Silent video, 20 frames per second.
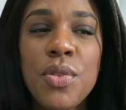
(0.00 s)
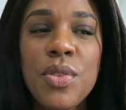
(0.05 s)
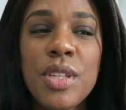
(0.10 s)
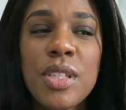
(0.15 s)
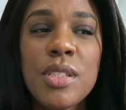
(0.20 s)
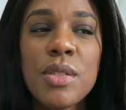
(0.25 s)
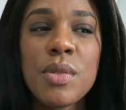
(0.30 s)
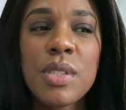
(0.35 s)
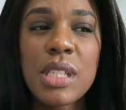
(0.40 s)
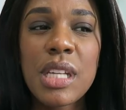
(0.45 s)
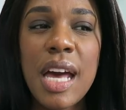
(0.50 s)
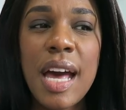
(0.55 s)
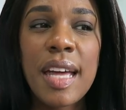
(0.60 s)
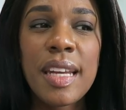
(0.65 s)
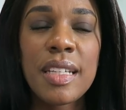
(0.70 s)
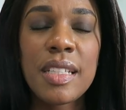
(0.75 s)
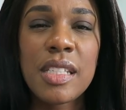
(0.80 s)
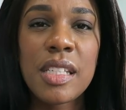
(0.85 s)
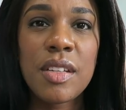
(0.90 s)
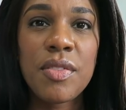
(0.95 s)
you, this was
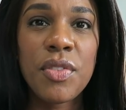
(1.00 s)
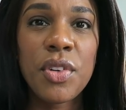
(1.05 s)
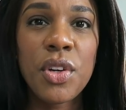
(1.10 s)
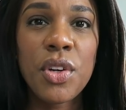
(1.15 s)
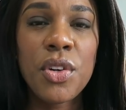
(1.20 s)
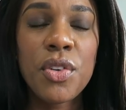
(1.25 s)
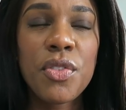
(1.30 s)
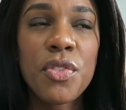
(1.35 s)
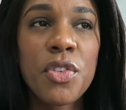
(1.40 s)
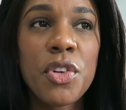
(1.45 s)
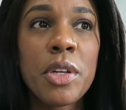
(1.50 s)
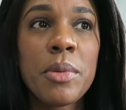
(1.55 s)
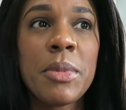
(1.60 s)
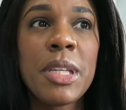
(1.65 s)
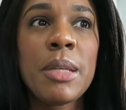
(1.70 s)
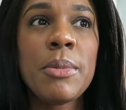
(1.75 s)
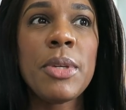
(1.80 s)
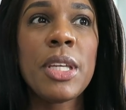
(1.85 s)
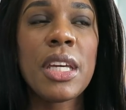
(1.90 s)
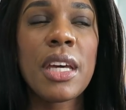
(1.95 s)
kind of difficult for
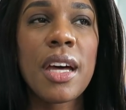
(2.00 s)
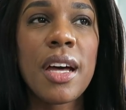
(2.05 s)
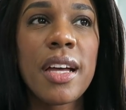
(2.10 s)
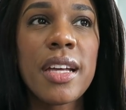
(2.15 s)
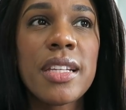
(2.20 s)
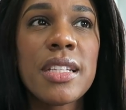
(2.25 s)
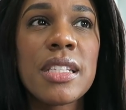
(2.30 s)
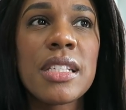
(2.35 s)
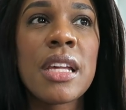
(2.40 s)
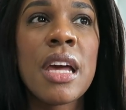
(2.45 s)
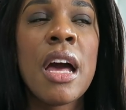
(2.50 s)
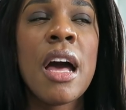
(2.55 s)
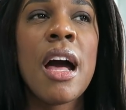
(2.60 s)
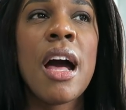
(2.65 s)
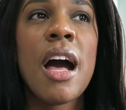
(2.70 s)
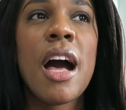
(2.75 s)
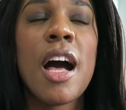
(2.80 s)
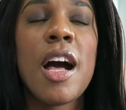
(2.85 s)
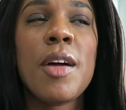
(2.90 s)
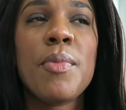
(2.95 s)
me because
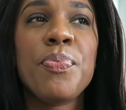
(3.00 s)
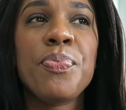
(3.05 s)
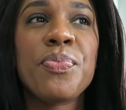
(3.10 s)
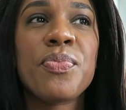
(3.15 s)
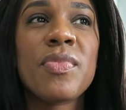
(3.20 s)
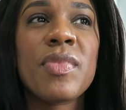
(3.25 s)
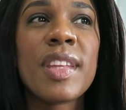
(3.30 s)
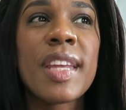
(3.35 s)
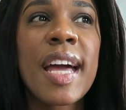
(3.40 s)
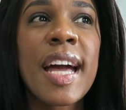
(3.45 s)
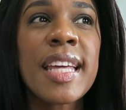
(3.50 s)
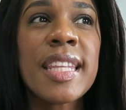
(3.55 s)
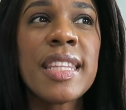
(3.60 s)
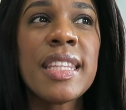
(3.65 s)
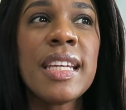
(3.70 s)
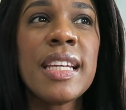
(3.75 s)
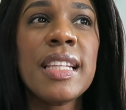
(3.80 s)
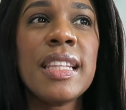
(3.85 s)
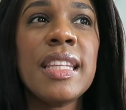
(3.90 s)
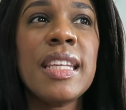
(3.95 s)
um, I
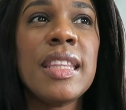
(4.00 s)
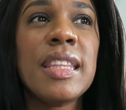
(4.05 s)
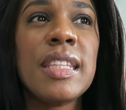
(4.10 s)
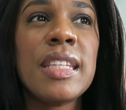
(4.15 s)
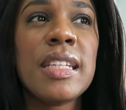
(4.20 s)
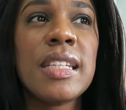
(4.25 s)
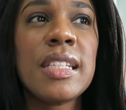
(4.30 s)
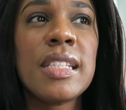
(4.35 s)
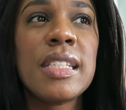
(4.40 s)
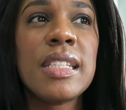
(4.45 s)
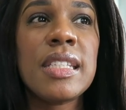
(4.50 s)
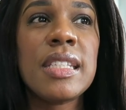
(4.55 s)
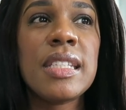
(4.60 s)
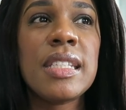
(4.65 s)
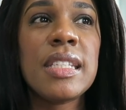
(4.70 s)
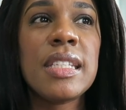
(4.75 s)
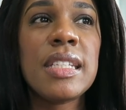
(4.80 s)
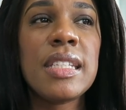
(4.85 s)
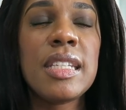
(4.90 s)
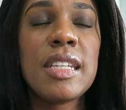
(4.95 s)
think that the
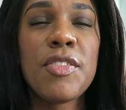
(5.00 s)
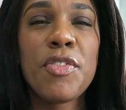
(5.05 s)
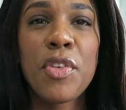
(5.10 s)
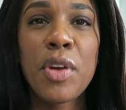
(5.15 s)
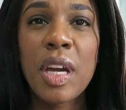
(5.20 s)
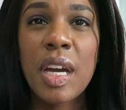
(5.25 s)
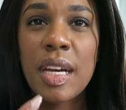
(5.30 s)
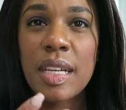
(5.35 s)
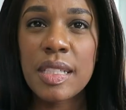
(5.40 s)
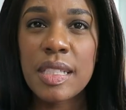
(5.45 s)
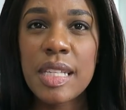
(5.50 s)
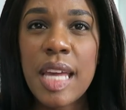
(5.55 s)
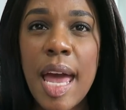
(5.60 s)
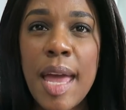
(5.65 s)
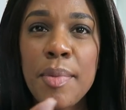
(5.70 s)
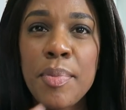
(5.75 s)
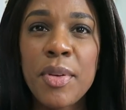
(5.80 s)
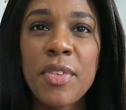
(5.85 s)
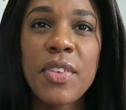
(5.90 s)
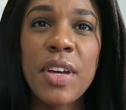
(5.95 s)
the different
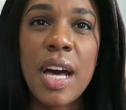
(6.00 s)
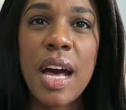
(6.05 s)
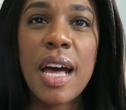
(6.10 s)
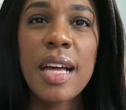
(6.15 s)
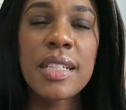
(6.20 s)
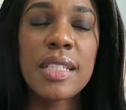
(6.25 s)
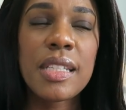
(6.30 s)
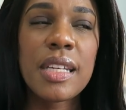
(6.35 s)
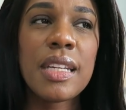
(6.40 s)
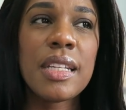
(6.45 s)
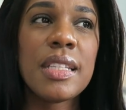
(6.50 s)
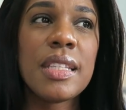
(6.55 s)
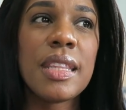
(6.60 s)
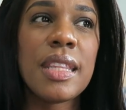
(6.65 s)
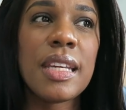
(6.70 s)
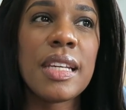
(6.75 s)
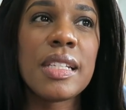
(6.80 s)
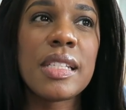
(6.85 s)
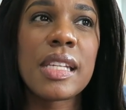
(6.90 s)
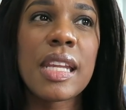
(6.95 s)
type of content
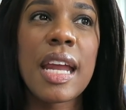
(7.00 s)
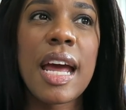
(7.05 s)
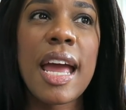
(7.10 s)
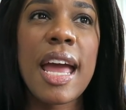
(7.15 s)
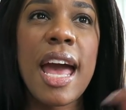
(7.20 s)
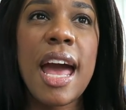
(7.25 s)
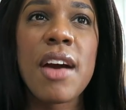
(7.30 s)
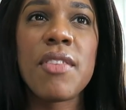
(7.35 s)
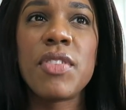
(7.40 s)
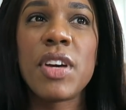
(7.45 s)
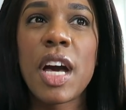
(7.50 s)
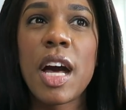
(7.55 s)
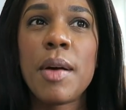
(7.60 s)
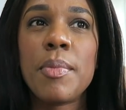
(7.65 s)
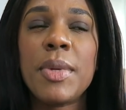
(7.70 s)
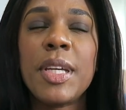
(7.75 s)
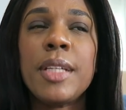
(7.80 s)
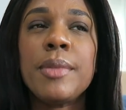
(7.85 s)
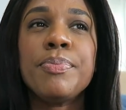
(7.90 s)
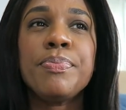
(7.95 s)
and things that I have
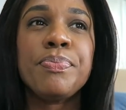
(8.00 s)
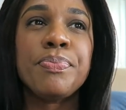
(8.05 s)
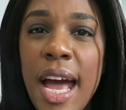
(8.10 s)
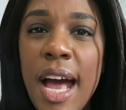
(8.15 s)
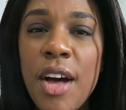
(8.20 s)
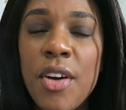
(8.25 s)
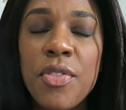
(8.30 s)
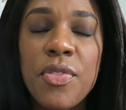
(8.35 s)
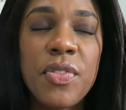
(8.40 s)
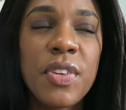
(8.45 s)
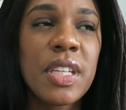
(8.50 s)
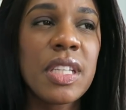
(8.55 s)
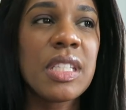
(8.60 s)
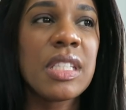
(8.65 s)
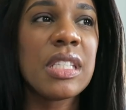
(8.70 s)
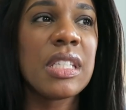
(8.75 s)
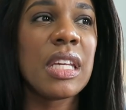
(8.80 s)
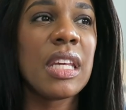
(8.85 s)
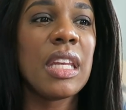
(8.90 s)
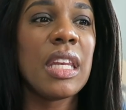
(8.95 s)
coming,
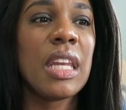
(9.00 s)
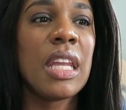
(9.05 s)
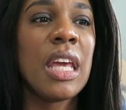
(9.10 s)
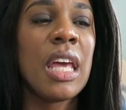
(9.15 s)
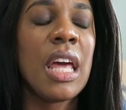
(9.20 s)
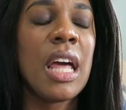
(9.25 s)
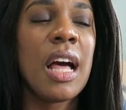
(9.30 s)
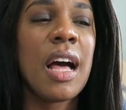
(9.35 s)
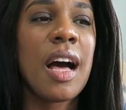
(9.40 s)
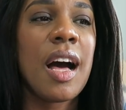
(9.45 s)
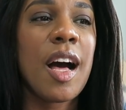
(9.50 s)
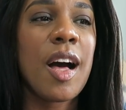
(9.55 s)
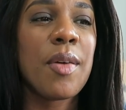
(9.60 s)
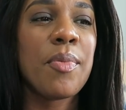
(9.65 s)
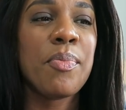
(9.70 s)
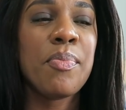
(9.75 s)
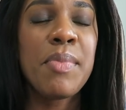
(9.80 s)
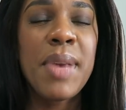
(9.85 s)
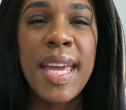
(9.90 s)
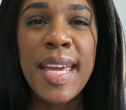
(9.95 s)
outfits and
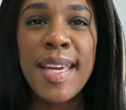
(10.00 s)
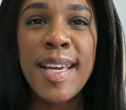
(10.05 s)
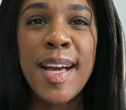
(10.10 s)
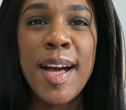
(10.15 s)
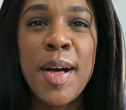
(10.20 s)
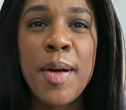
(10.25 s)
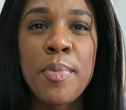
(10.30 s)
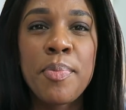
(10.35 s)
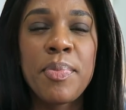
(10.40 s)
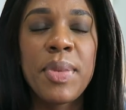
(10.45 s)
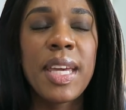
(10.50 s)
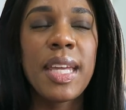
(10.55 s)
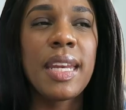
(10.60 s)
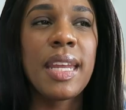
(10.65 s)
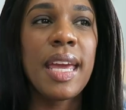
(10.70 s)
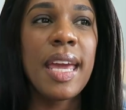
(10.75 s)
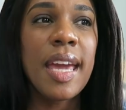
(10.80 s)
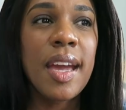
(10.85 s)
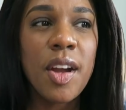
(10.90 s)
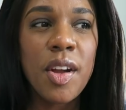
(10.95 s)
um, makeup and
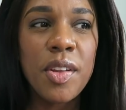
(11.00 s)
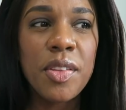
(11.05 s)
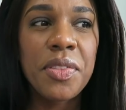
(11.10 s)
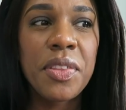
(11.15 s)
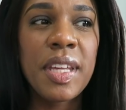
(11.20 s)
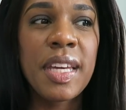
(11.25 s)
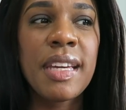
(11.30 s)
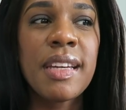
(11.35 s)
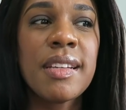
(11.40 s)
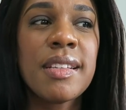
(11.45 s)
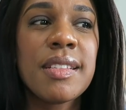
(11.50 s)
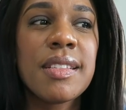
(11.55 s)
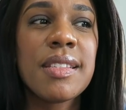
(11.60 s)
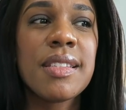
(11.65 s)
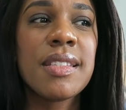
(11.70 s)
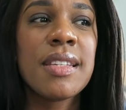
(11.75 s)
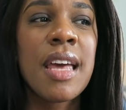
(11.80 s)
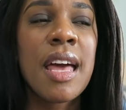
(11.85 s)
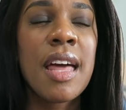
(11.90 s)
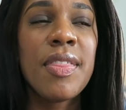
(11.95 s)
hair things
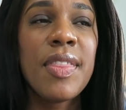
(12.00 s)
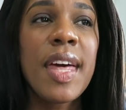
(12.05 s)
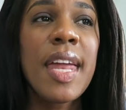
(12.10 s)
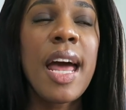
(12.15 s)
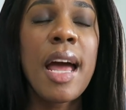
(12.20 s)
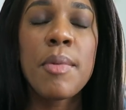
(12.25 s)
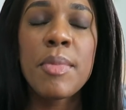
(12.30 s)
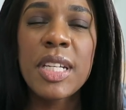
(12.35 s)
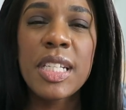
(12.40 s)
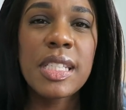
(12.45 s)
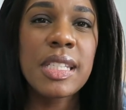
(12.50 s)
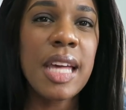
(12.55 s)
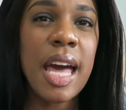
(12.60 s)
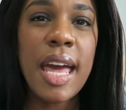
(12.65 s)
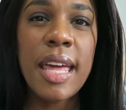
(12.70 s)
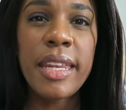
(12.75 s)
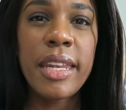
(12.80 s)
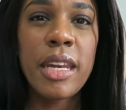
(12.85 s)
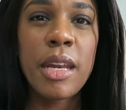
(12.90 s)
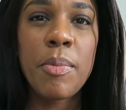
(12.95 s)
that I'm
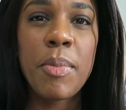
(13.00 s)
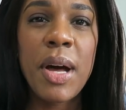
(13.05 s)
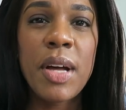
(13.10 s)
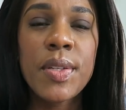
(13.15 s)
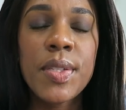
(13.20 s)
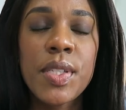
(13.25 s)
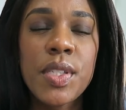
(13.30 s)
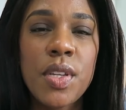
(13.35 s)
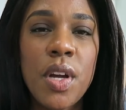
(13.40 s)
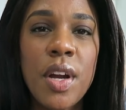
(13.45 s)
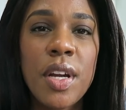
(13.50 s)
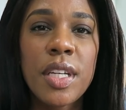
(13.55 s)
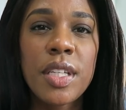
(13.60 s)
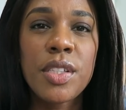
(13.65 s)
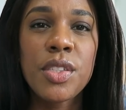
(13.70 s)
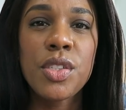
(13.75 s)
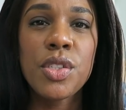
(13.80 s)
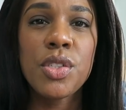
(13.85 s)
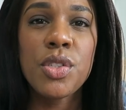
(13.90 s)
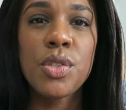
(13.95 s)
excited about
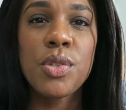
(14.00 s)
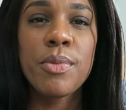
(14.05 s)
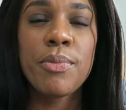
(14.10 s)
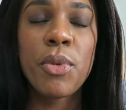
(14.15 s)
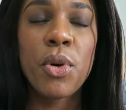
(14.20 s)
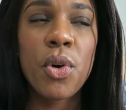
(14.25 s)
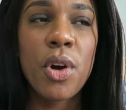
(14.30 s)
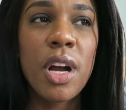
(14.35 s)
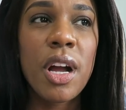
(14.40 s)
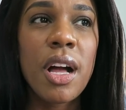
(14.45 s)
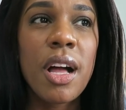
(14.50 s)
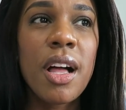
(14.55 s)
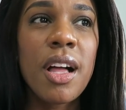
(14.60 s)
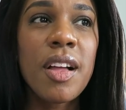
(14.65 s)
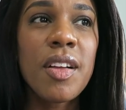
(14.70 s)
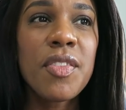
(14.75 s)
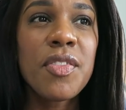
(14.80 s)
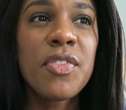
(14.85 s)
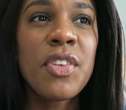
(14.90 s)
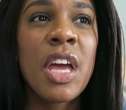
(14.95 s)
starting to do more
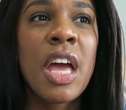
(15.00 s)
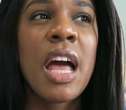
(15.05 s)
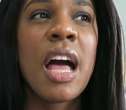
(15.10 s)
of.